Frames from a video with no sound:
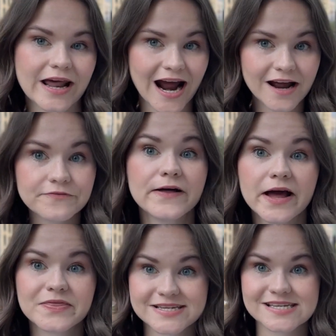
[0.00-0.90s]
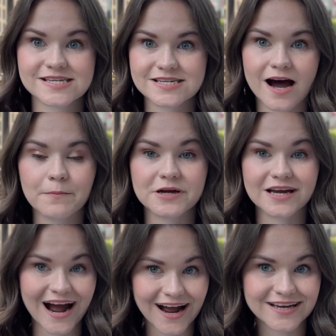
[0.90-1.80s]
and I feel like this is a topic
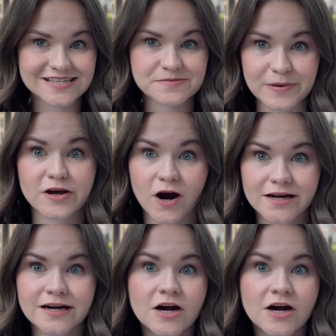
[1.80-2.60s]
I can speak on.